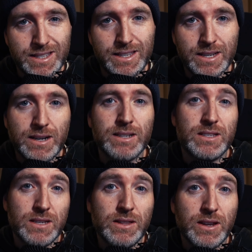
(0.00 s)
Yeah, I'd
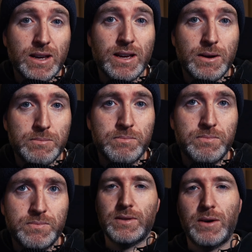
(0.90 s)
say that I am.
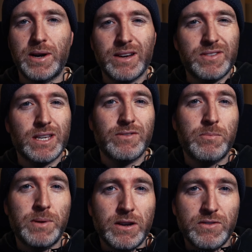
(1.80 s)
Now I have to give a
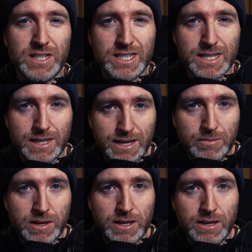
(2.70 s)
bit of a
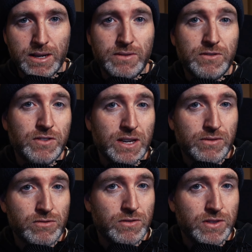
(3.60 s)
disclaimer here in
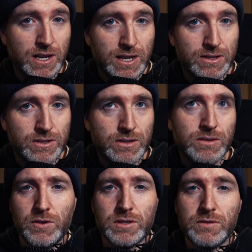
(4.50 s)
favor of the lens.
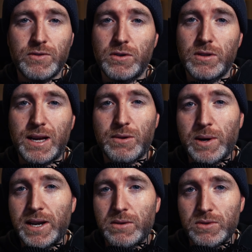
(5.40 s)
First of all, I
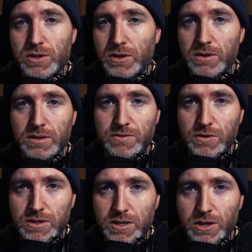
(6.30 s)
went out and shot this
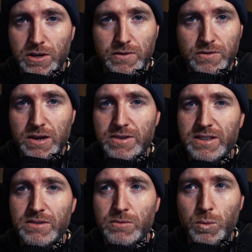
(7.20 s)
footage on a
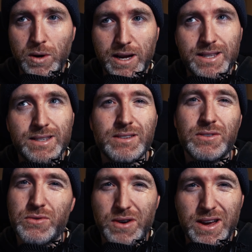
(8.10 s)
very wet,
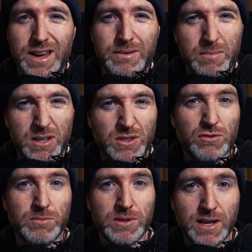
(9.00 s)
grey,
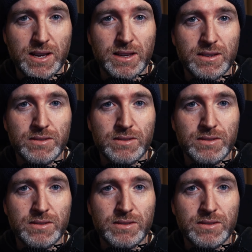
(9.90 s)
miserable day.